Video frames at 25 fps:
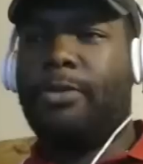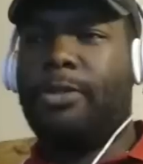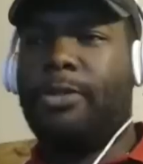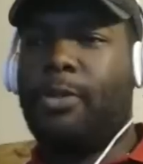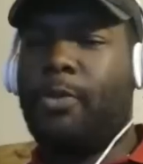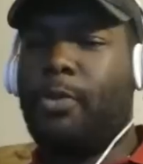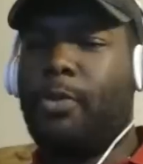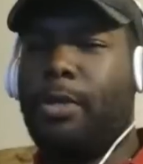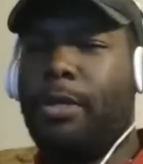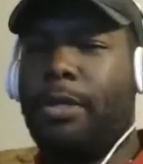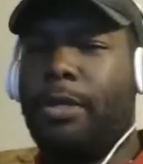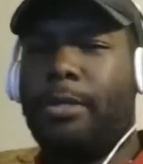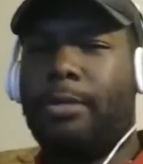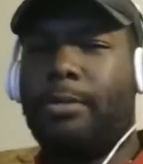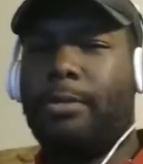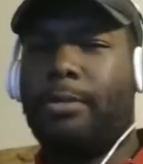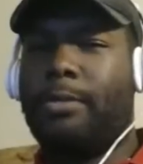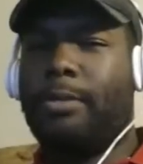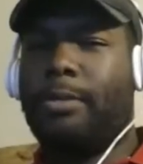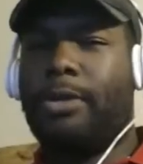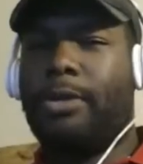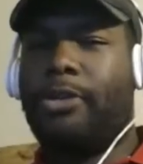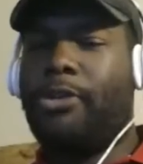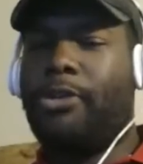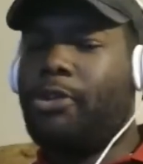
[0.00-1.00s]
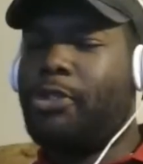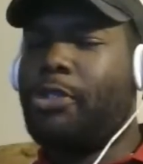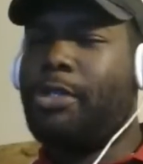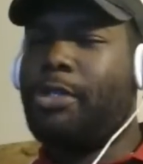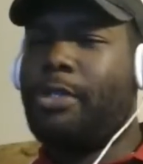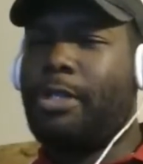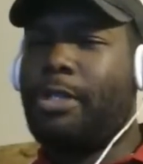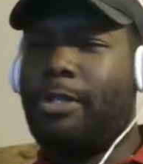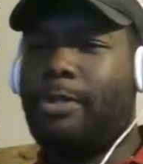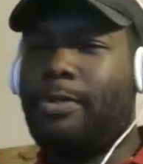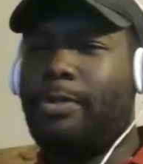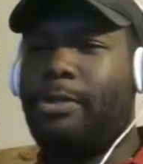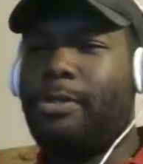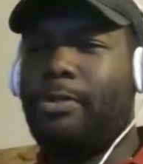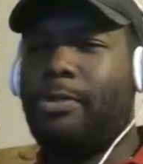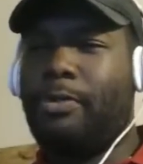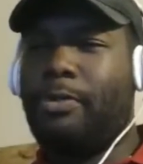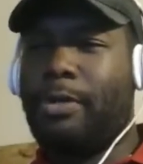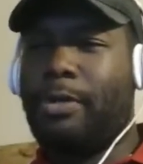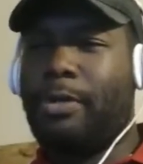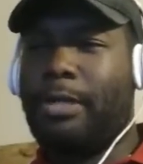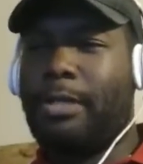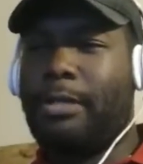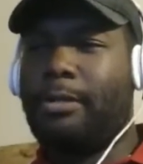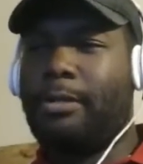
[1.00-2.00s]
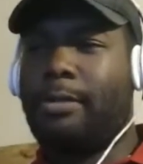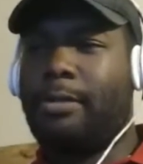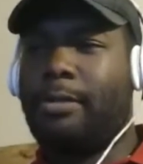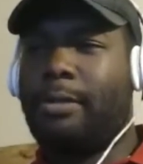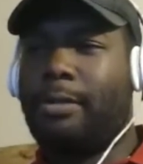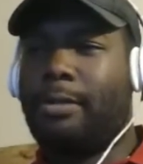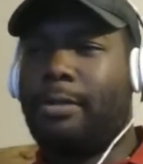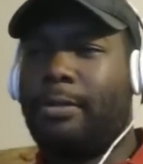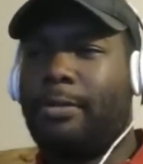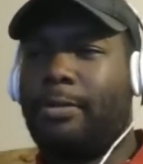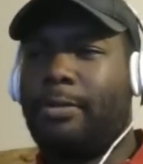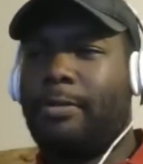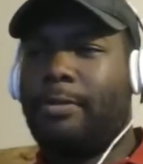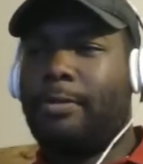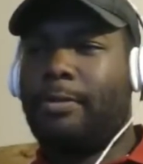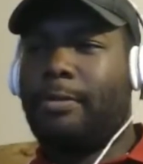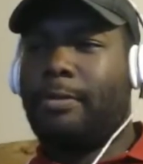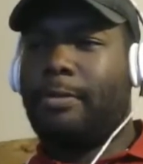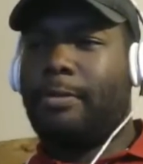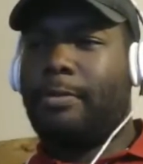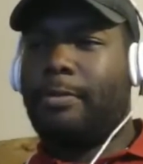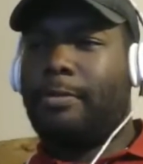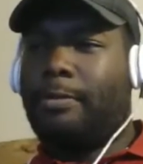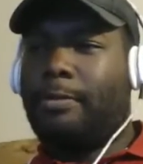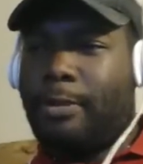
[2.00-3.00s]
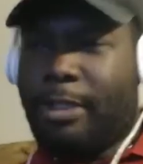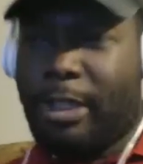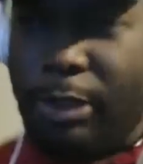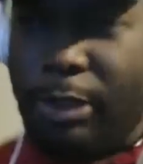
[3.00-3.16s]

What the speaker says: want? Are you sure that's what you want? Because you